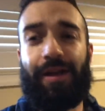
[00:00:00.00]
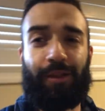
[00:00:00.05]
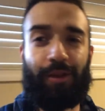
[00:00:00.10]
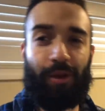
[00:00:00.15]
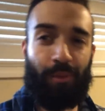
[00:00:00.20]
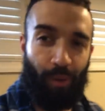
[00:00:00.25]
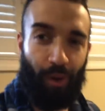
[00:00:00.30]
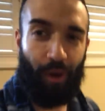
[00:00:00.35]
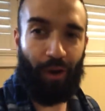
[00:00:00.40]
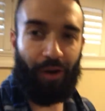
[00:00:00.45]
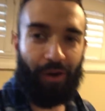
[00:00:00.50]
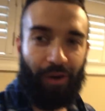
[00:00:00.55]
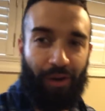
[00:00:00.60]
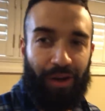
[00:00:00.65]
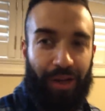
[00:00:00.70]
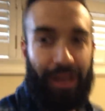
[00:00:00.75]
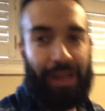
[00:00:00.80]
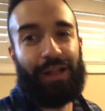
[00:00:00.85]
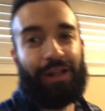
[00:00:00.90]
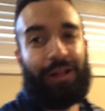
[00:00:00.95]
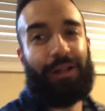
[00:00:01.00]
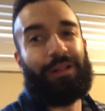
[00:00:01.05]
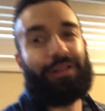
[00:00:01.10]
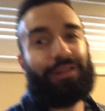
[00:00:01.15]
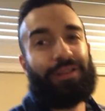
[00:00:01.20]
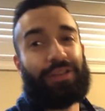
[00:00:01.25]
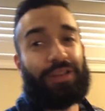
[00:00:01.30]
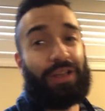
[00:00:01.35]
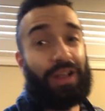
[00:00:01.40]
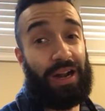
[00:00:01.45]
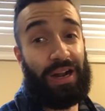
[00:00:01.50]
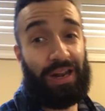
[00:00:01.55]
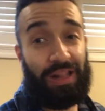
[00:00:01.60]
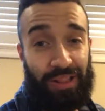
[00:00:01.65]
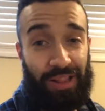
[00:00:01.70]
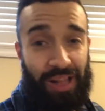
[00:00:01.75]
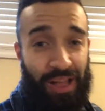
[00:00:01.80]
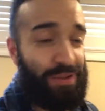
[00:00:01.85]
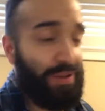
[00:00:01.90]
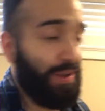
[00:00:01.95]
Tomorrow, you're going to
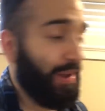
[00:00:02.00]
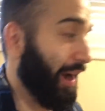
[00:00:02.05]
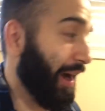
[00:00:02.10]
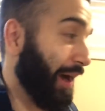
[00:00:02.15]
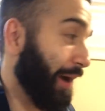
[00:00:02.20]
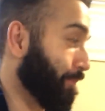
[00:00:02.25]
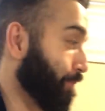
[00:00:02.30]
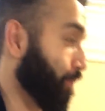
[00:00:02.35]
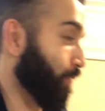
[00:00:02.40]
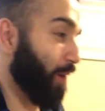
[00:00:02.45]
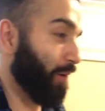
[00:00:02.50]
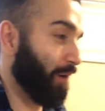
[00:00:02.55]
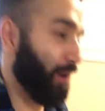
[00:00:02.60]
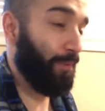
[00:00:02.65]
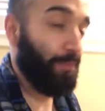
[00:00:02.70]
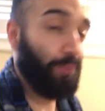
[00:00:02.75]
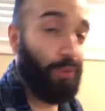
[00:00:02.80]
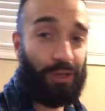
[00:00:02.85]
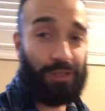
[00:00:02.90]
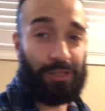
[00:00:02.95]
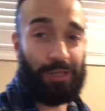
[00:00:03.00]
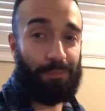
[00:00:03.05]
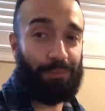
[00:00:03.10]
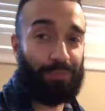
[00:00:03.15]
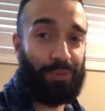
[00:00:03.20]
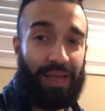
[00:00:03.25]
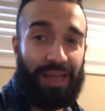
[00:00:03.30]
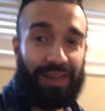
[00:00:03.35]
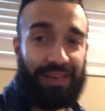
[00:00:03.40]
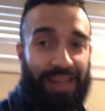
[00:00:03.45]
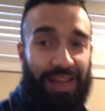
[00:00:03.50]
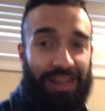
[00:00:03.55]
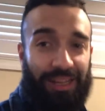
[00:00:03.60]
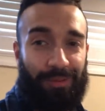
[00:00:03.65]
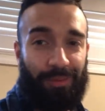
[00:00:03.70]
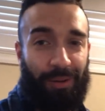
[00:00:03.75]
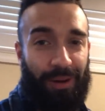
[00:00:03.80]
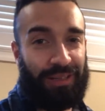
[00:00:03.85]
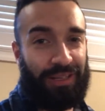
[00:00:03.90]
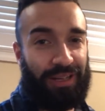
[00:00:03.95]
love it. I'm probably going to be posting the B A deck
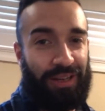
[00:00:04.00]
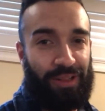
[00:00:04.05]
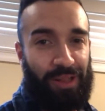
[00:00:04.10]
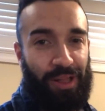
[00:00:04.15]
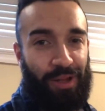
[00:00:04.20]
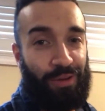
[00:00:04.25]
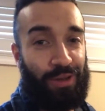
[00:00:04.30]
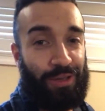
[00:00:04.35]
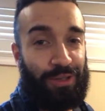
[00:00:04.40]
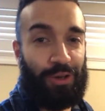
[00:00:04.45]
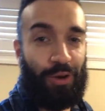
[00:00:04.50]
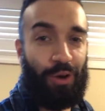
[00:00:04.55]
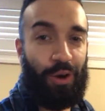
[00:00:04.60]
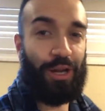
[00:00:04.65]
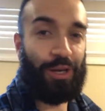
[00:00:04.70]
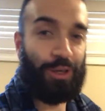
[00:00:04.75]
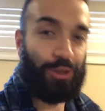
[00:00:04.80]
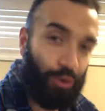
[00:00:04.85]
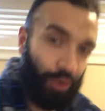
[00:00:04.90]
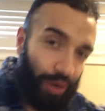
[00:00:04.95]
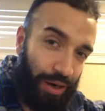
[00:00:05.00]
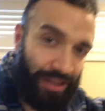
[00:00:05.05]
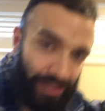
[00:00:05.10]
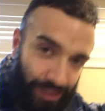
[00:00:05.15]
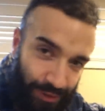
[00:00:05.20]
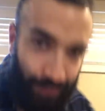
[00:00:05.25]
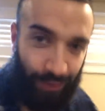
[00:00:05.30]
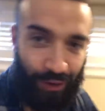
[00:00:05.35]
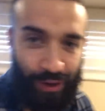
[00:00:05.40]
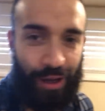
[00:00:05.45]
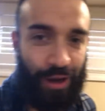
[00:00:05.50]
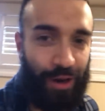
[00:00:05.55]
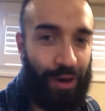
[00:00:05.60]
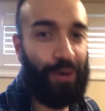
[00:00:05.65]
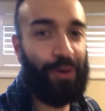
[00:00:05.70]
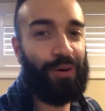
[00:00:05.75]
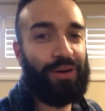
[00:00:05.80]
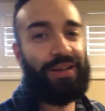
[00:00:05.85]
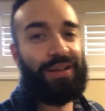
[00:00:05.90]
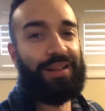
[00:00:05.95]
tomorrow. You're going to love it. So enjoy this
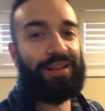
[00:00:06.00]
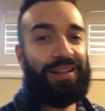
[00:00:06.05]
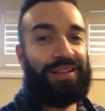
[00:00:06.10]
video.